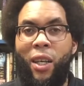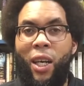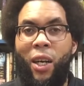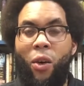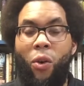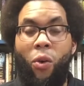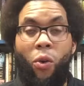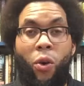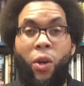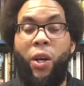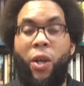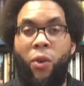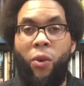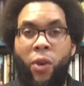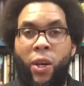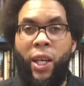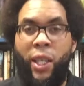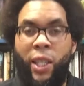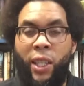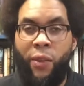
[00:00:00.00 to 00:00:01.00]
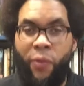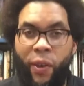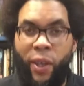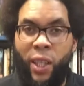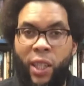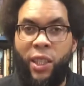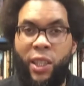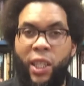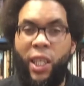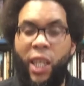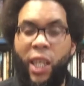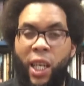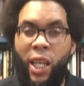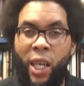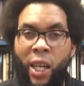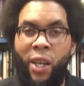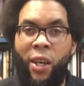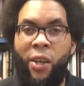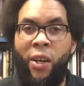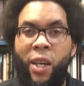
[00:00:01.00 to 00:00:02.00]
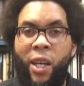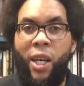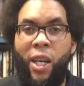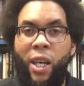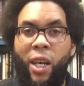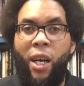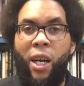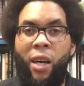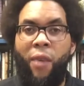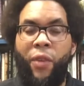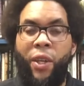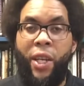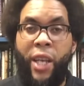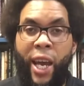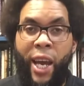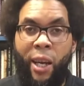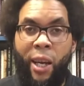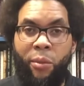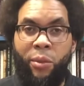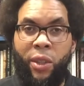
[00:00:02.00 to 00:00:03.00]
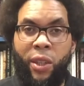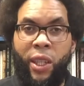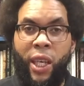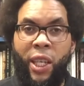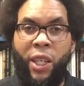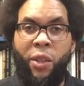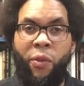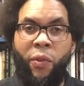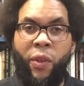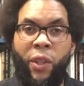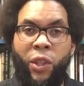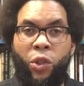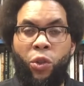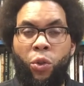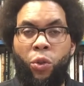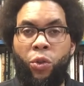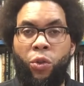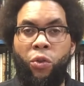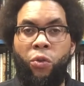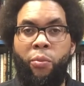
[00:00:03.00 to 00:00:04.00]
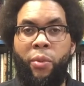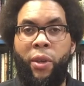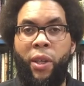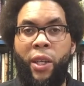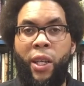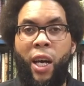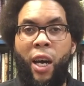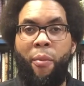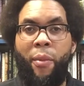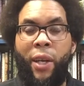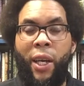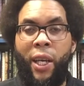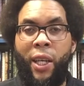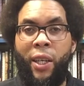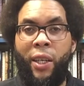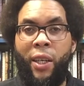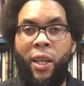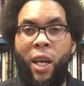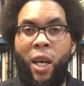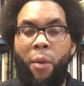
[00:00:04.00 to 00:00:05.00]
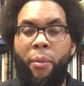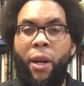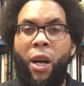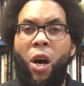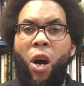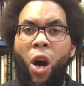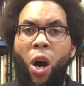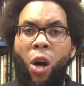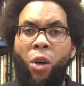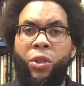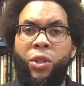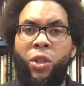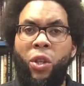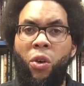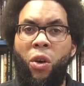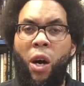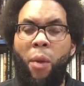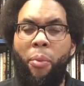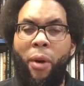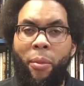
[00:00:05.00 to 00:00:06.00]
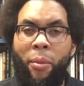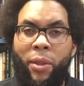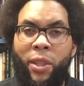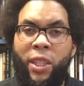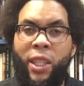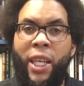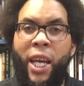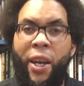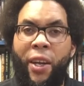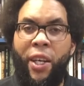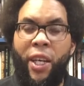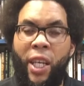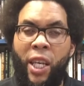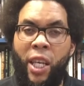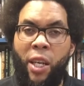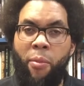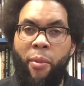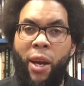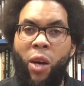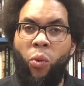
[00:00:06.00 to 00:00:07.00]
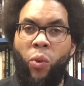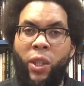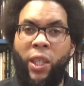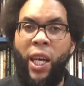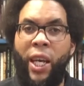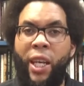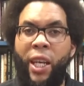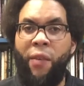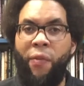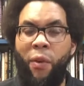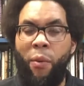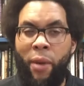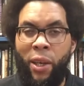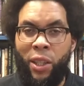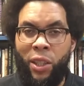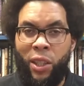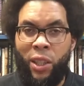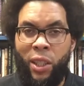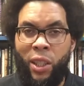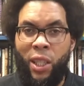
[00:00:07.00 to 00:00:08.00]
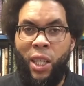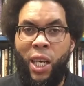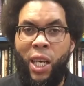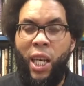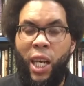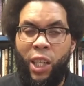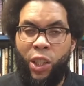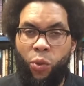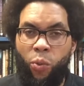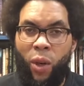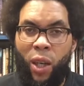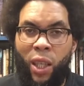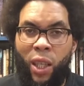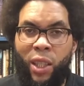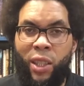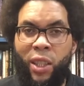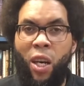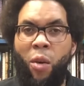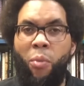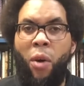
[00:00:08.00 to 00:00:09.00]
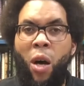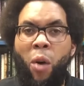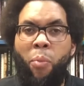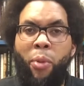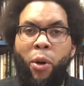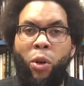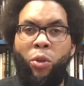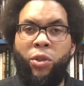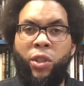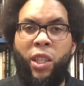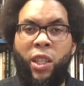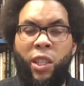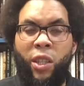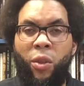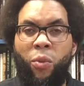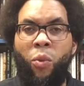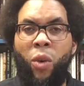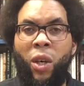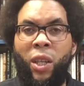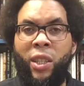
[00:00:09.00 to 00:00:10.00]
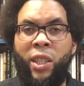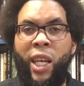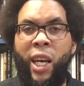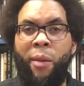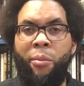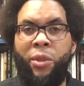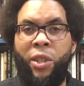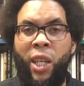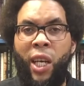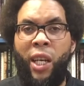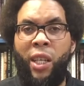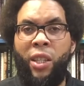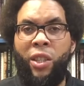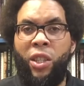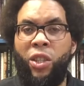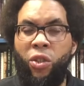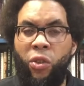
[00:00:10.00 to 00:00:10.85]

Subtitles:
or at the very least hear the names of the individuals who've been nominated. But I'll probably send out an email with that information, as well as I'll post it in the WhatsApp chat, just so